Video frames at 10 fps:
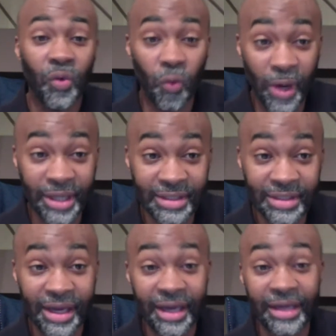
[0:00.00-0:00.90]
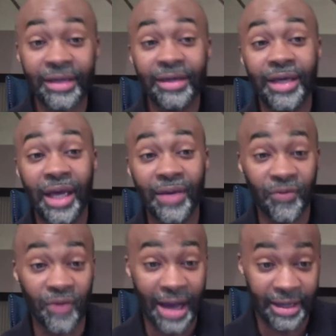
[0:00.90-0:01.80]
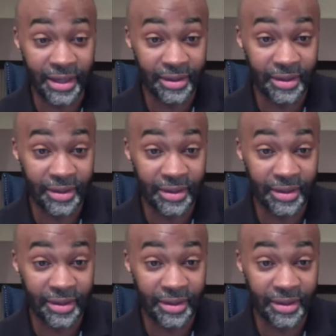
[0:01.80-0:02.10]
Wednesday, and Friday.